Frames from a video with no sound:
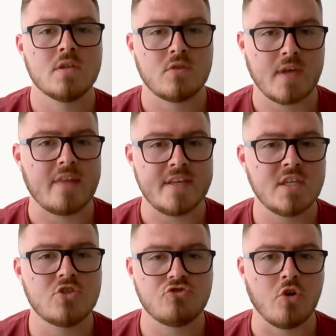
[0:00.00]
So yeah, this
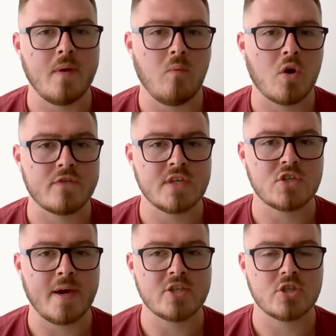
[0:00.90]
is true in one-off
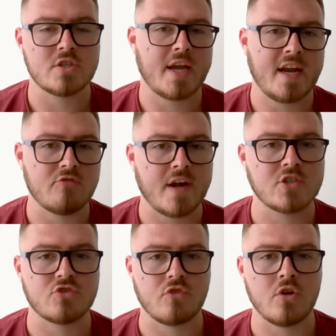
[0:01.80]
situations like in a
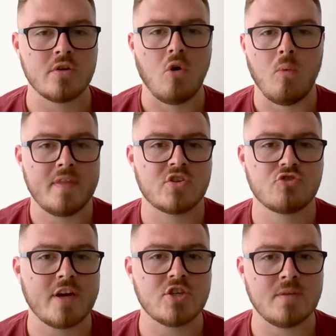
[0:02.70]
restaurant or with
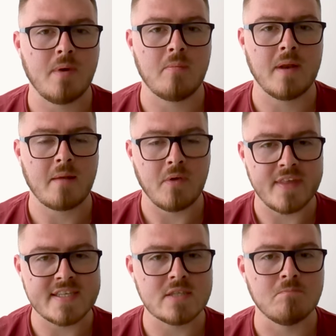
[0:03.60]
strangers in public, but
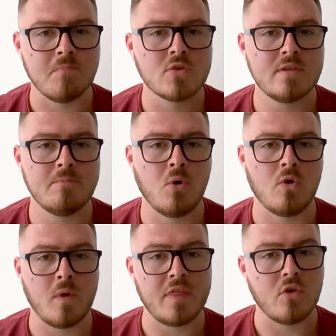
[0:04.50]
this is most
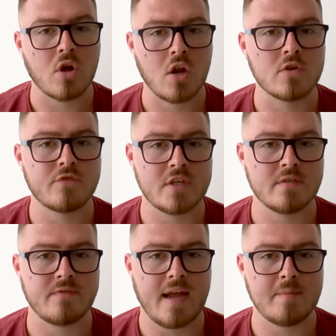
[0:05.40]
important with your close friends
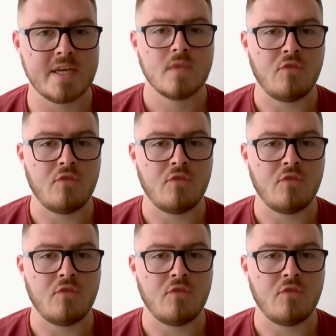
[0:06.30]
and family.